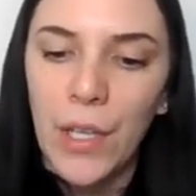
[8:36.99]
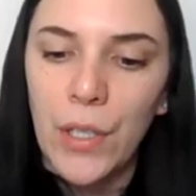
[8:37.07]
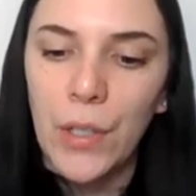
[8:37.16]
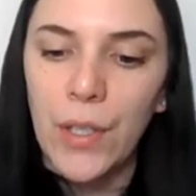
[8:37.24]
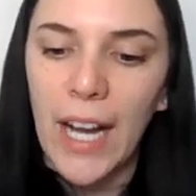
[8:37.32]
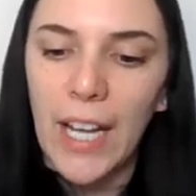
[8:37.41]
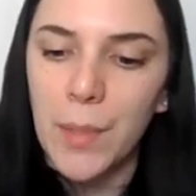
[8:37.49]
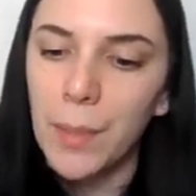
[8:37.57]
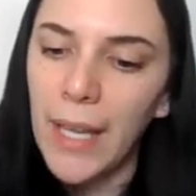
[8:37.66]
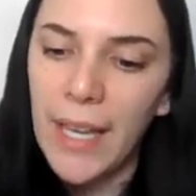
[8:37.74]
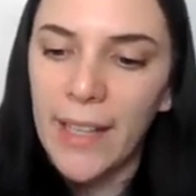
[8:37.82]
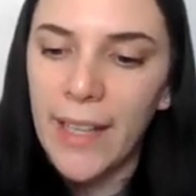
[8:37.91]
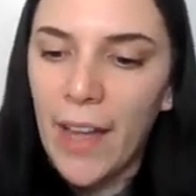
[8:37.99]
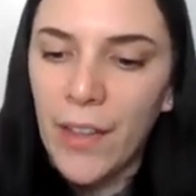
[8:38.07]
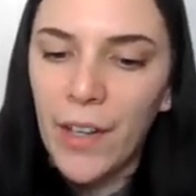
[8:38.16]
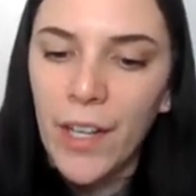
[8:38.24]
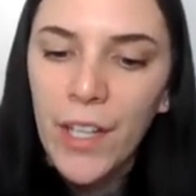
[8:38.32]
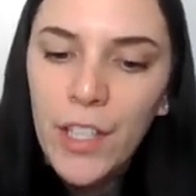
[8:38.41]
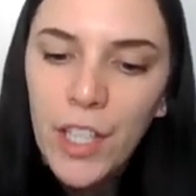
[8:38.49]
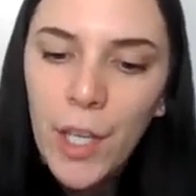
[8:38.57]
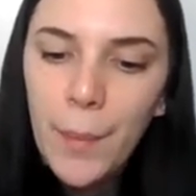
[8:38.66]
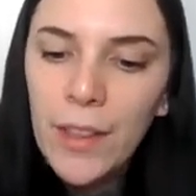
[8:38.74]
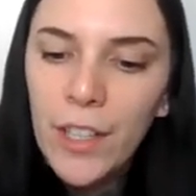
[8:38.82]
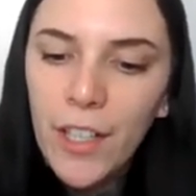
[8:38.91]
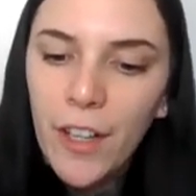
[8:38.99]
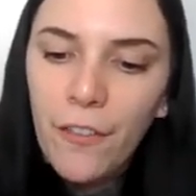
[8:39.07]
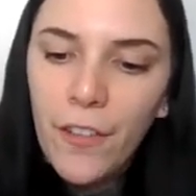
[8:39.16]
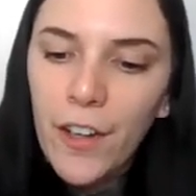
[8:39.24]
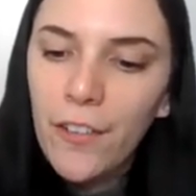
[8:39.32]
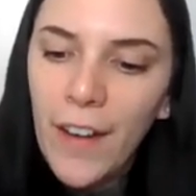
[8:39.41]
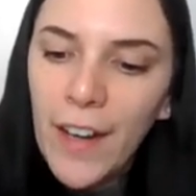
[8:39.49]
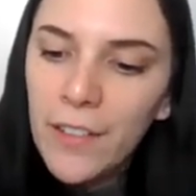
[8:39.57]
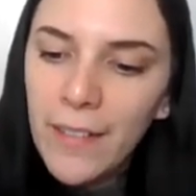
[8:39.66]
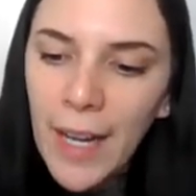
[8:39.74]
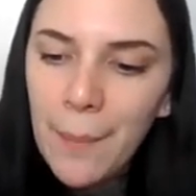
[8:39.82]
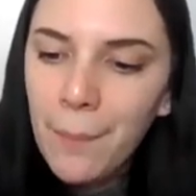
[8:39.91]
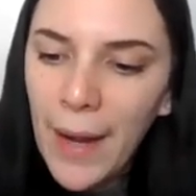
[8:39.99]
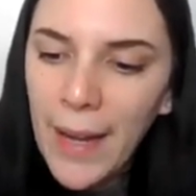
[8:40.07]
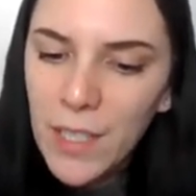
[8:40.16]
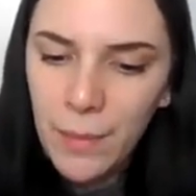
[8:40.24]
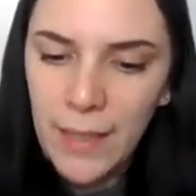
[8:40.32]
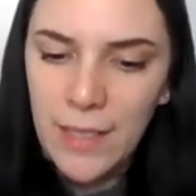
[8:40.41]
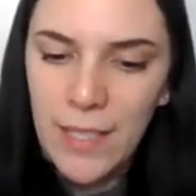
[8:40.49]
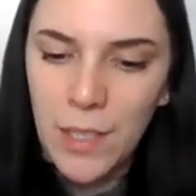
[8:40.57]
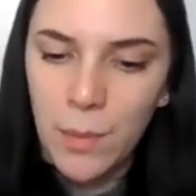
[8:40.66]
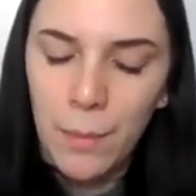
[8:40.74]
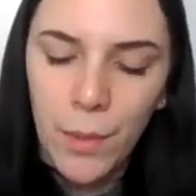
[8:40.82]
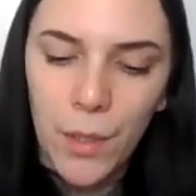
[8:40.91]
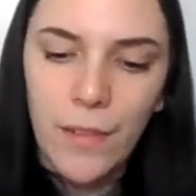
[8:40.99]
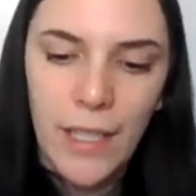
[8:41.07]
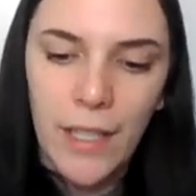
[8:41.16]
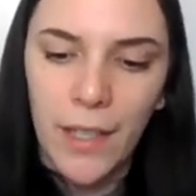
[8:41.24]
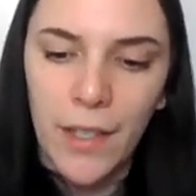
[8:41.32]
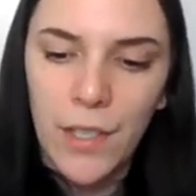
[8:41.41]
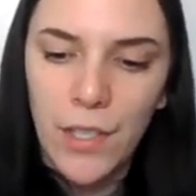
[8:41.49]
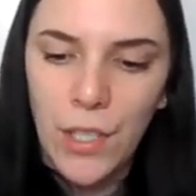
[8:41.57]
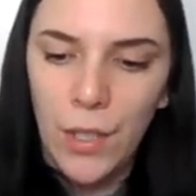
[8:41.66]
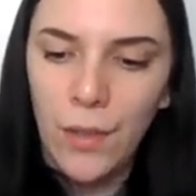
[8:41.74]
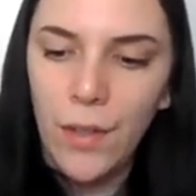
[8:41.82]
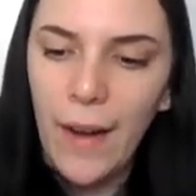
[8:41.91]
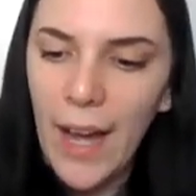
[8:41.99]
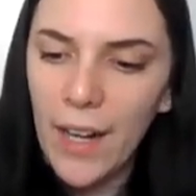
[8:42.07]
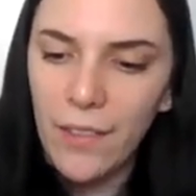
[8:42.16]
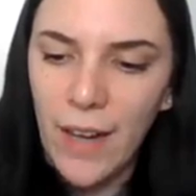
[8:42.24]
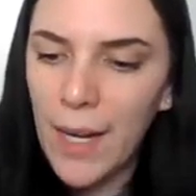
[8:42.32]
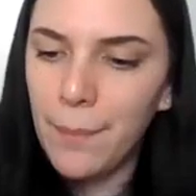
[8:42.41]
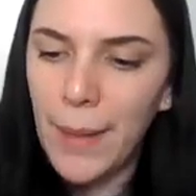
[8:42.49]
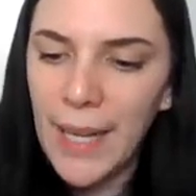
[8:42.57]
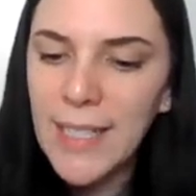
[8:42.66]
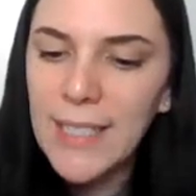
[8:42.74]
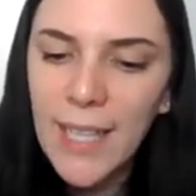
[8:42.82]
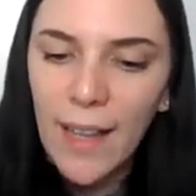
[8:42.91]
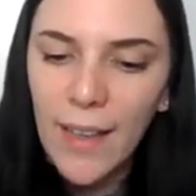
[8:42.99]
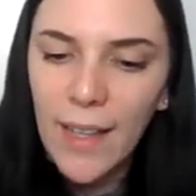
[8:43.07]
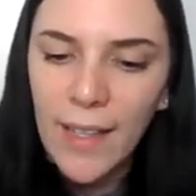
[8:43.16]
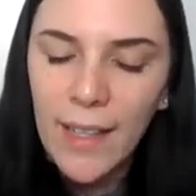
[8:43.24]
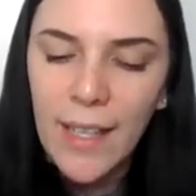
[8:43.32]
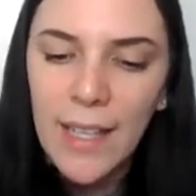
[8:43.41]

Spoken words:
You guys should play together. You've been looking for a friend to ride bikes with since we moved here. Do you know how to ride a bike, Stella?"